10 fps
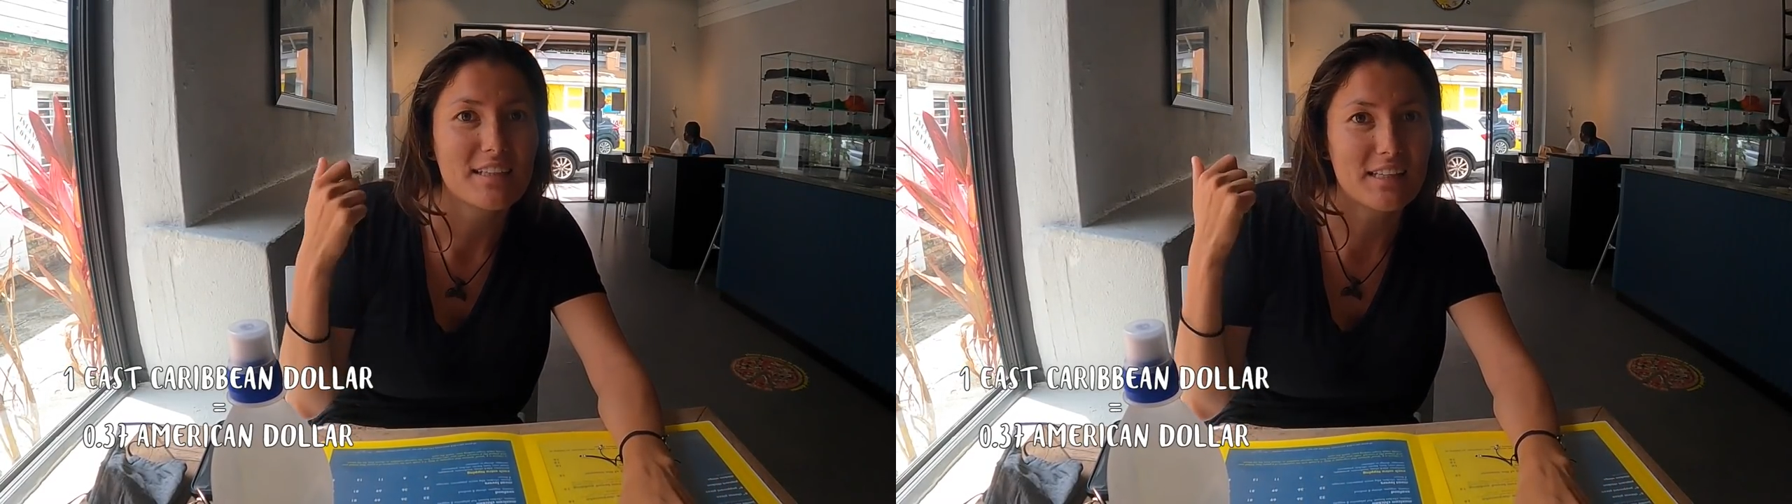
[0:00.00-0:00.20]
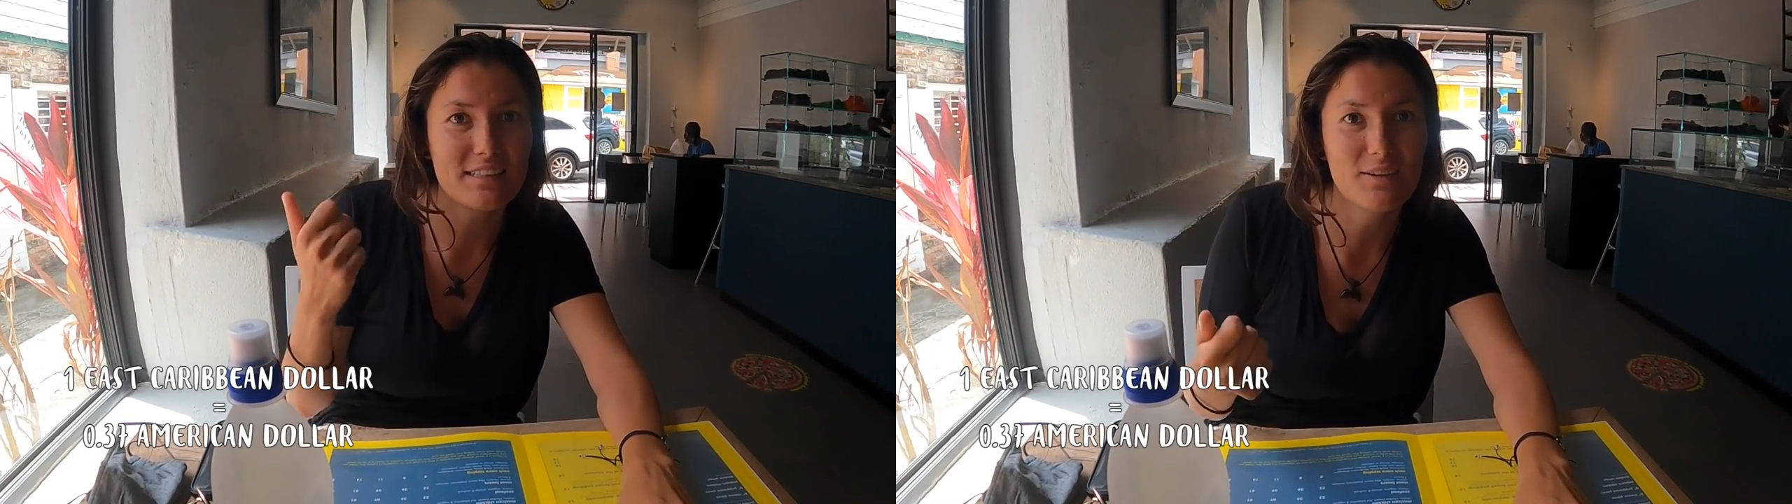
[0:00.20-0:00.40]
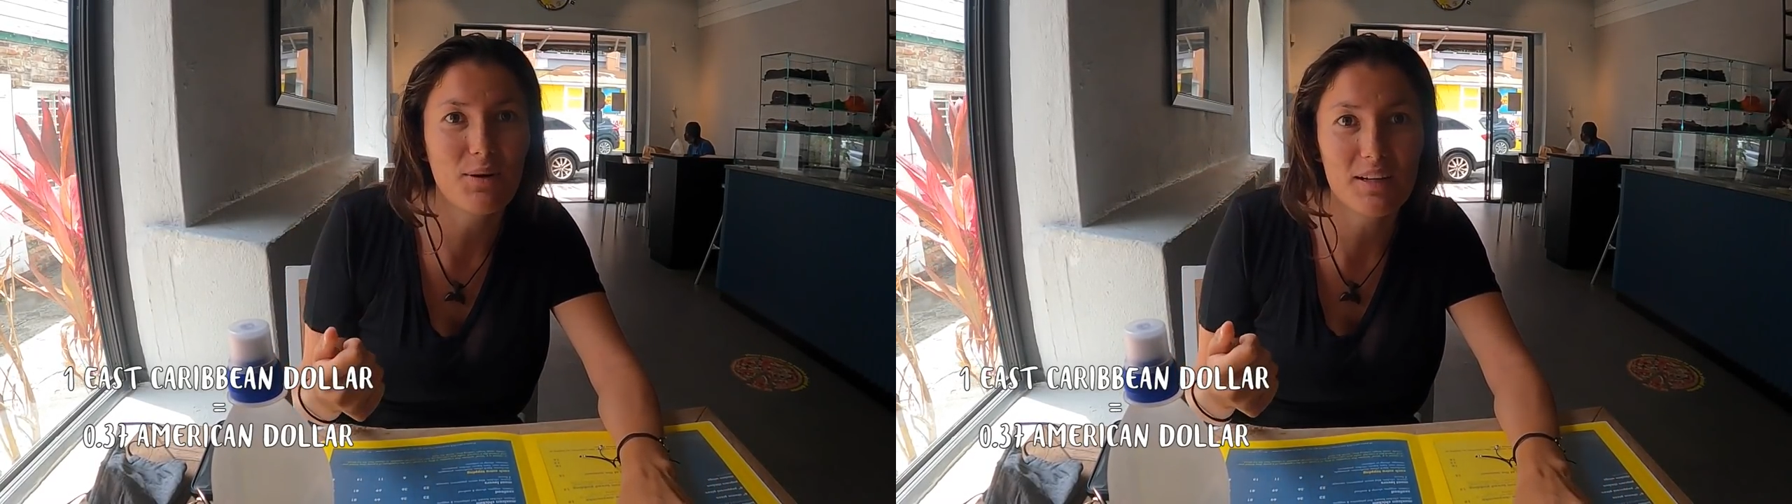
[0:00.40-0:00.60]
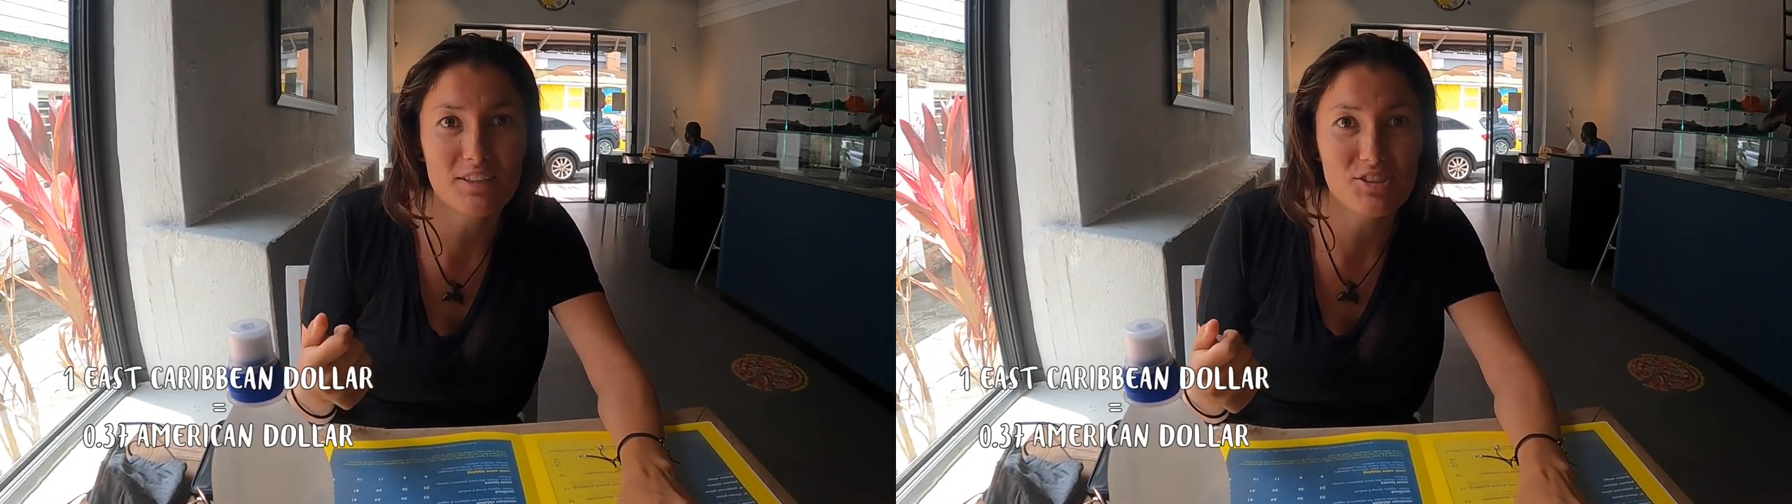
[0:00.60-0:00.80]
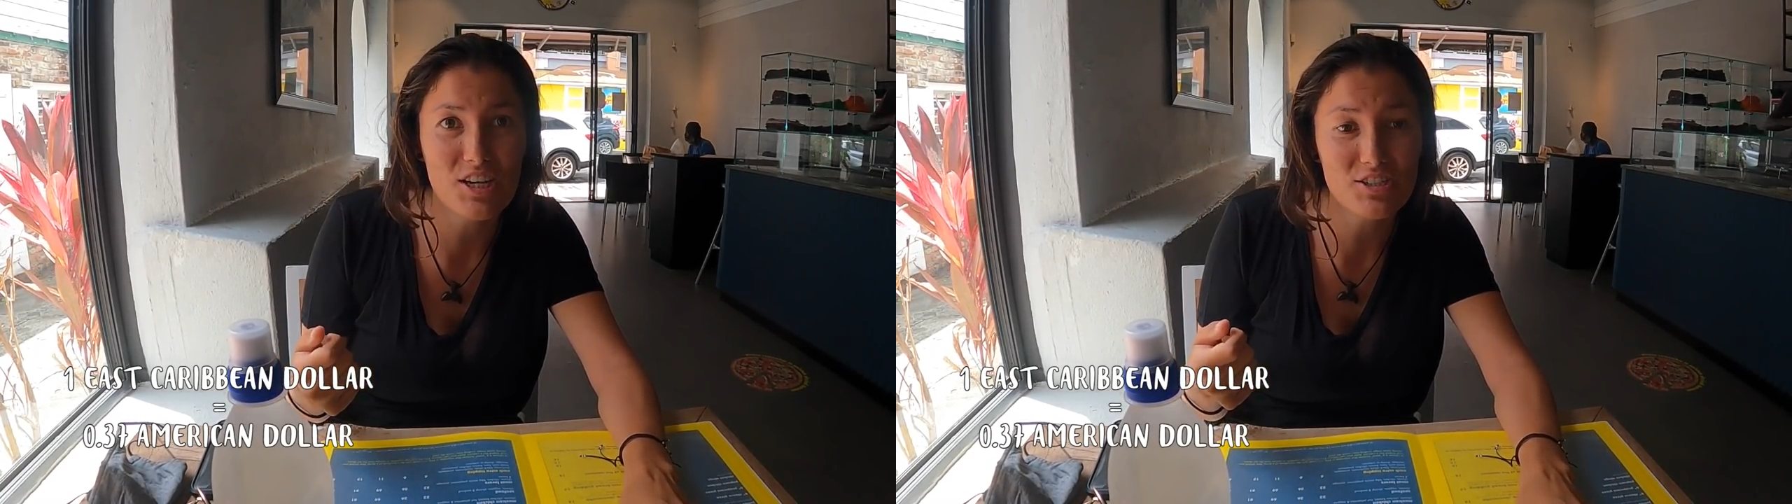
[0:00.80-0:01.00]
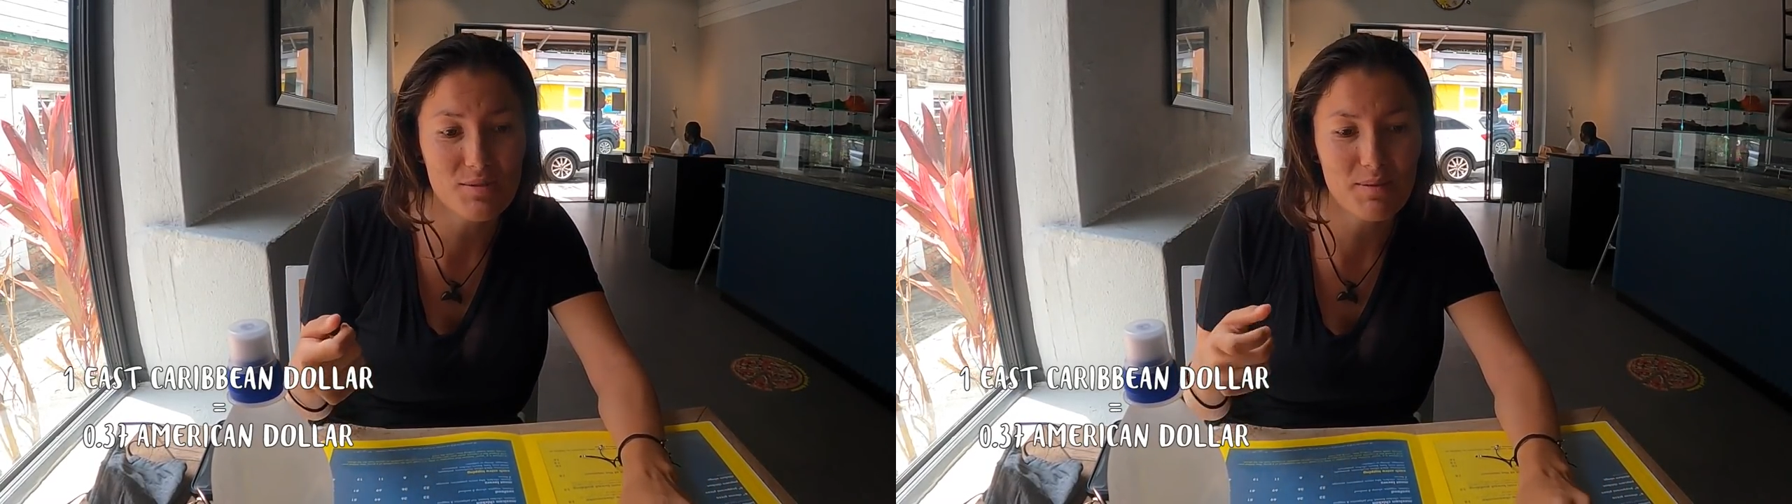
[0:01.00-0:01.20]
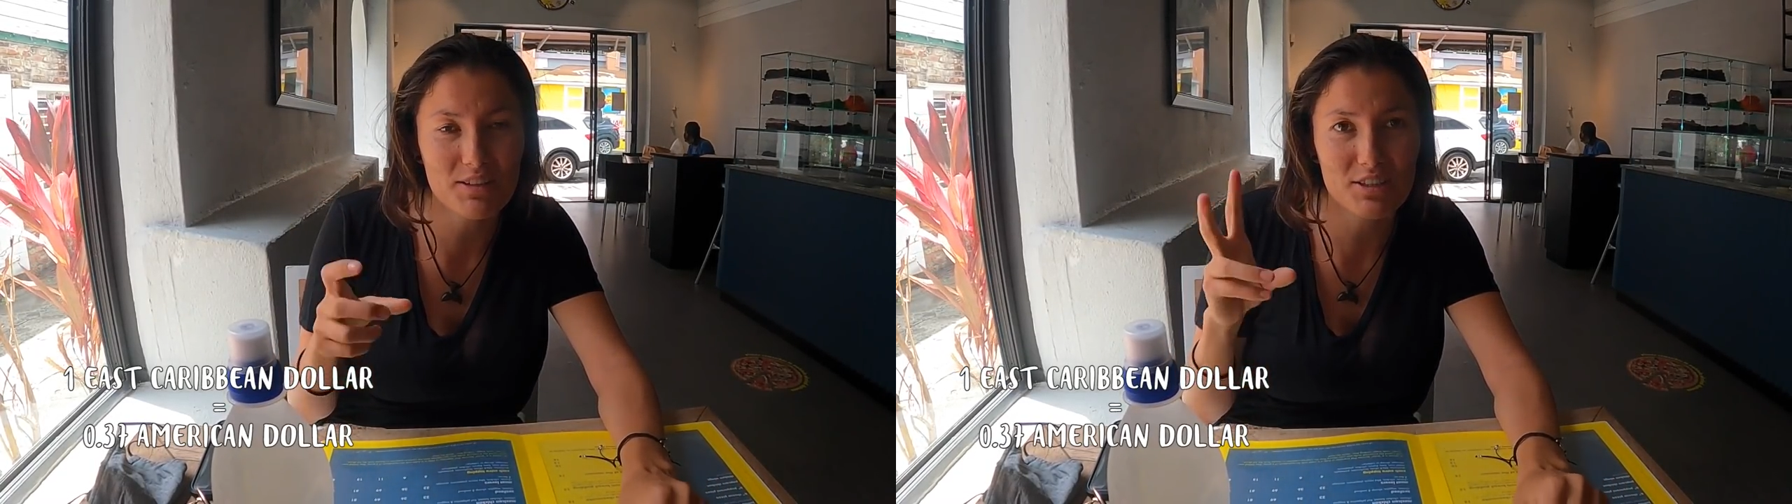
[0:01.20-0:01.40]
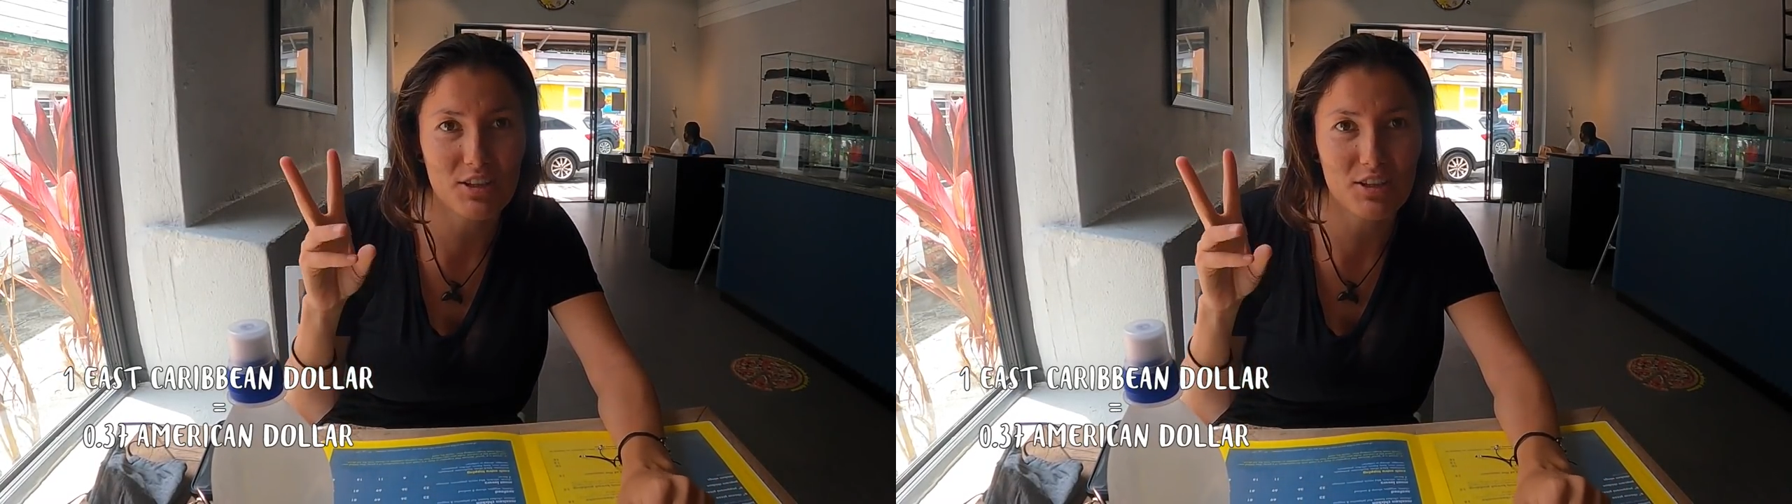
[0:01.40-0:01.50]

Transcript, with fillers: They didn't want to exchange it because